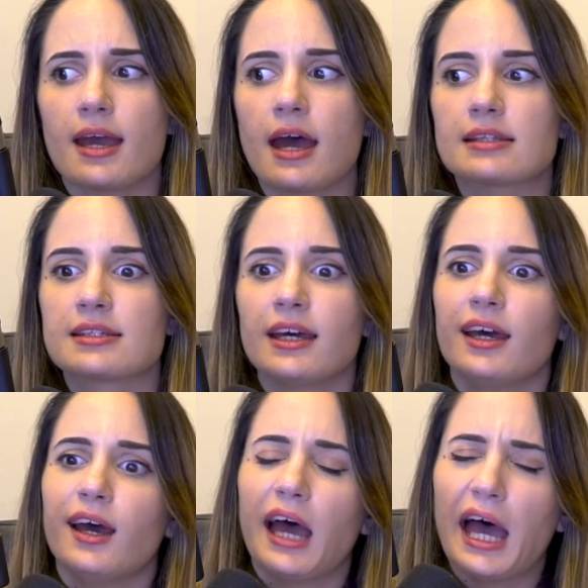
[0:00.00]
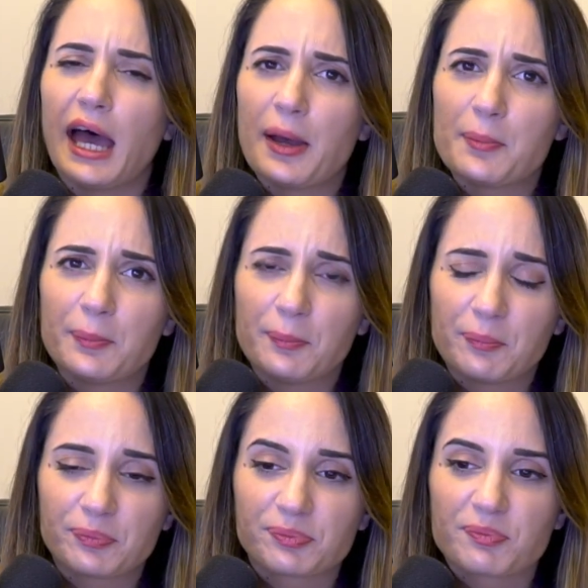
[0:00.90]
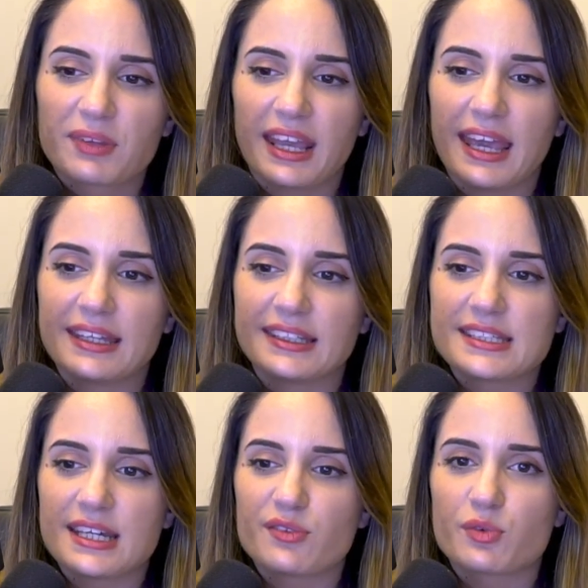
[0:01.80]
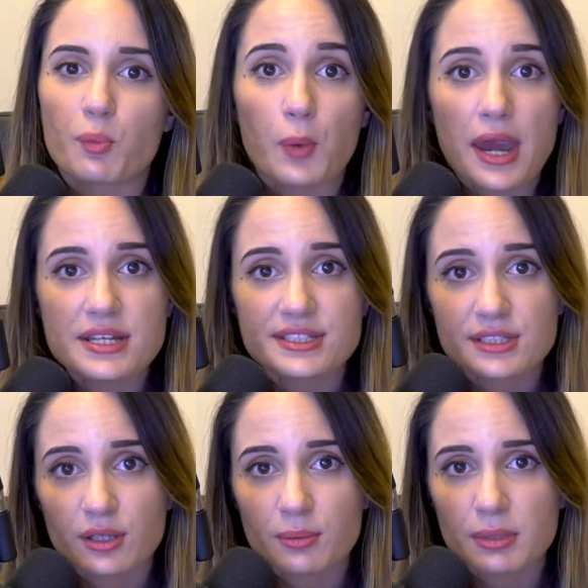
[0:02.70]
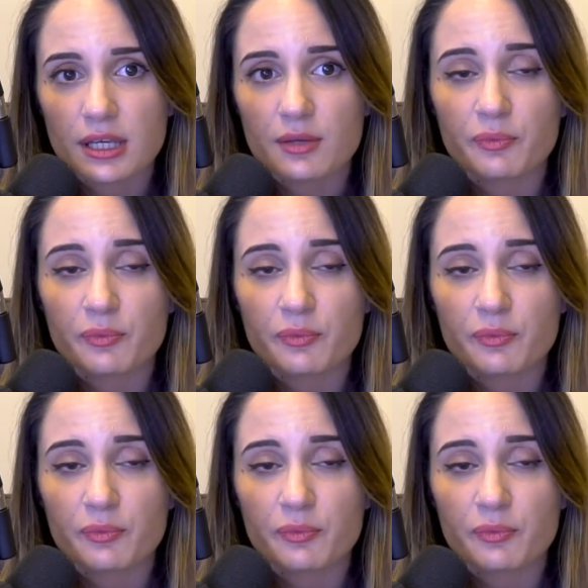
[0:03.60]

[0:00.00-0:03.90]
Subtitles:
yet, and from where it's gonna be,